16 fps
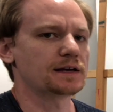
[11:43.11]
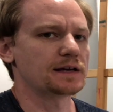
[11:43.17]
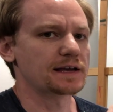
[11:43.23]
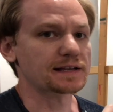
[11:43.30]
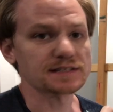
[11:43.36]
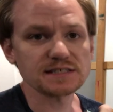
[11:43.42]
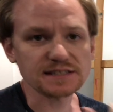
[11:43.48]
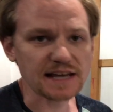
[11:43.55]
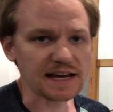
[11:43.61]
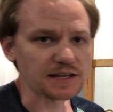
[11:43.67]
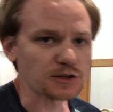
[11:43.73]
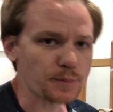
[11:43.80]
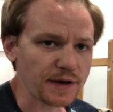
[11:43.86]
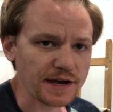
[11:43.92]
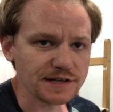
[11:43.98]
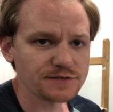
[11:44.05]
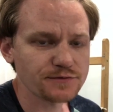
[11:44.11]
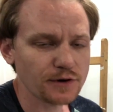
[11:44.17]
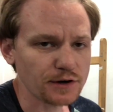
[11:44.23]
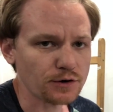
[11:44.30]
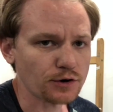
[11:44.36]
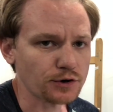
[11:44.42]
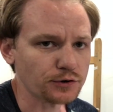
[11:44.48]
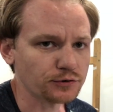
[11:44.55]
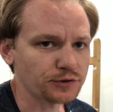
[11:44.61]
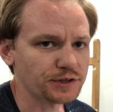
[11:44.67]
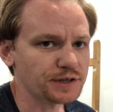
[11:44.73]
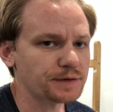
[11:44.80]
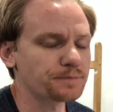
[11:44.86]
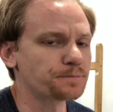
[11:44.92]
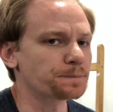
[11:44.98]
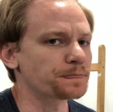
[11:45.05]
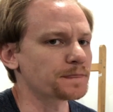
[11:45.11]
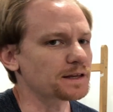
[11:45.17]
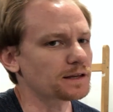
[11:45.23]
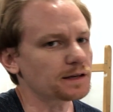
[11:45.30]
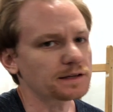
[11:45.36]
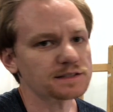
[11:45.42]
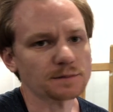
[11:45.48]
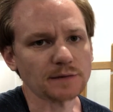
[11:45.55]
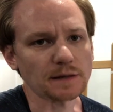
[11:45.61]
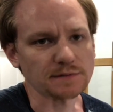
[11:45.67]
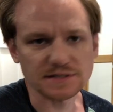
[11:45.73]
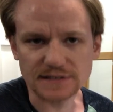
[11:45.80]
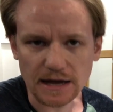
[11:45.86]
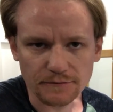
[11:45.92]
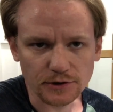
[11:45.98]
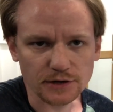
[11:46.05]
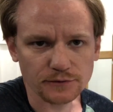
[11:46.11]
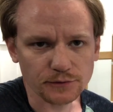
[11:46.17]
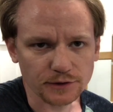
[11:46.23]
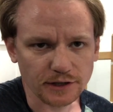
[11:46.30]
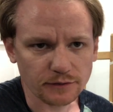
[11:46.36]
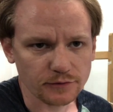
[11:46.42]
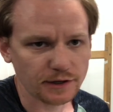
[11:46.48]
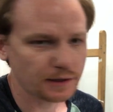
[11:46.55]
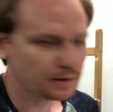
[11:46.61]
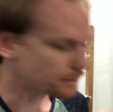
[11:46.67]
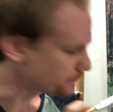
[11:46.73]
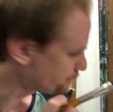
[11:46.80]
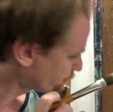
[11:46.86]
it can stain the page very early. Sometimes it's not very forgiving.